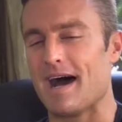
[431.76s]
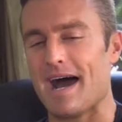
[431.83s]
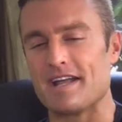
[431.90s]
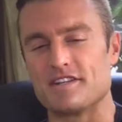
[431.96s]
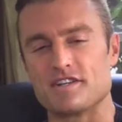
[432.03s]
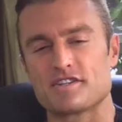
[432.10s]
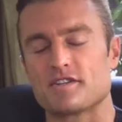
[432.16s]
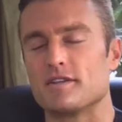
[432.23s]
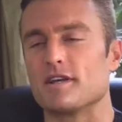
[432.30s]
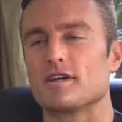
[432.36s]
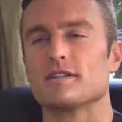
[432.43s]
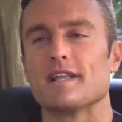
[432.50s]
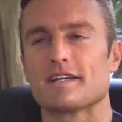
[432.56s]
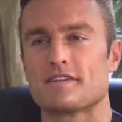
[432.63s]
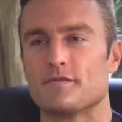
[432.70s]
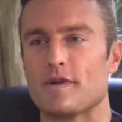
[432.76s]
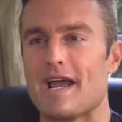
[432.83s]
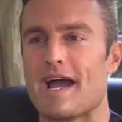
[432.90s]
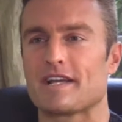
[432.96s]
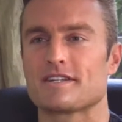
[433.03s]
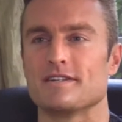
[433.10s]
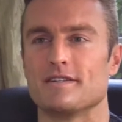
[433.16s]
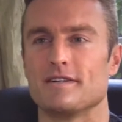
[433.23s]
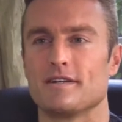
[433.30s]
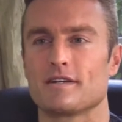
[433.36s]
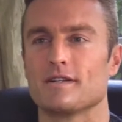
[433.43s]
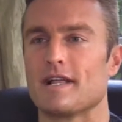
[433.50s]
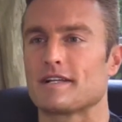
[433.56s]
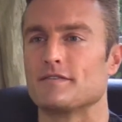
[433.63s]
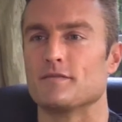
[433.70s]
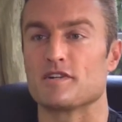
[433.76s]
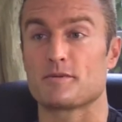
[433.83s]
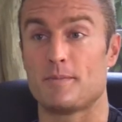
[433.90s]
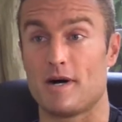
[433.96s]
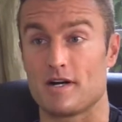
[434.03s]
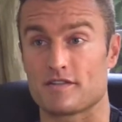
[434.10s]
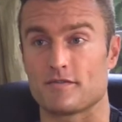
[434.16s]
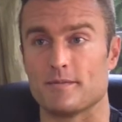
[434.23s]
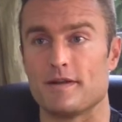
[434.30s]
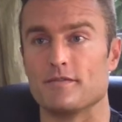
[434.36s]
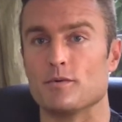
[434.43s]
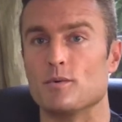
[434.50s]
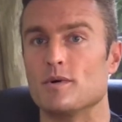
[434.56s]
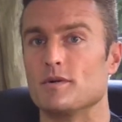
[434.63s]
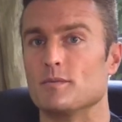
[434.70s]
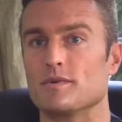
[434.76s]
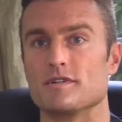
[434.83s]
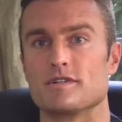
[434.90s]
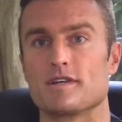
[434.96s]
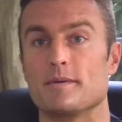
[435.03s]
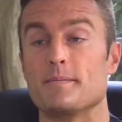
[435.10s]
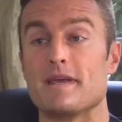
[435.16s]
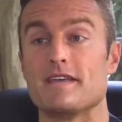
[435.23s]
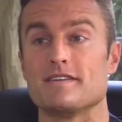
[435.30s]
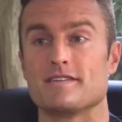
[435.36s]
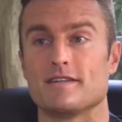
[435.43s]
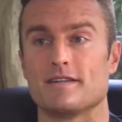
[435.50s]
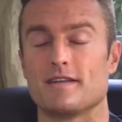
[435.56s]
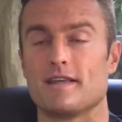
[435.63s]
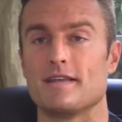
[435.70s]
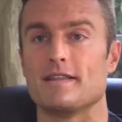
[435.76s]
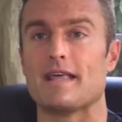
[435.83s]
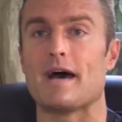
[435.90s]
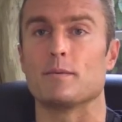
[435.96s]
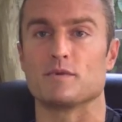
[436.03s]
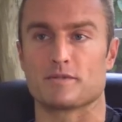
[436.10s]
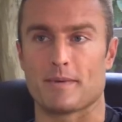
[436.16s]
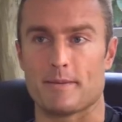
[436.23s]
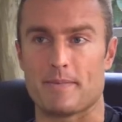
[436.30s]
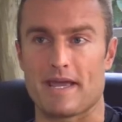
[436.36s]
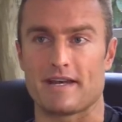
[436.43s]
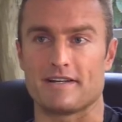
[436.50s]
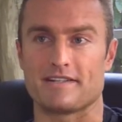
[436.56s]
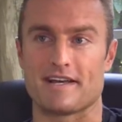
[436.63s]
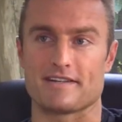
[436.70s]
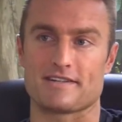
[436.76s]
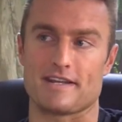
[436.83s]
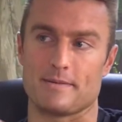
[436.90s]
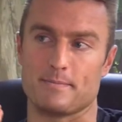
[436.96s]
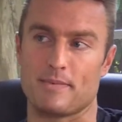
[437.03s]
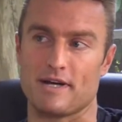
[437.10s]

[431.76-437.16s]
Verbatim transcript: I just the collective reaction, collective response from everyone was amazing, and that was my beta testing.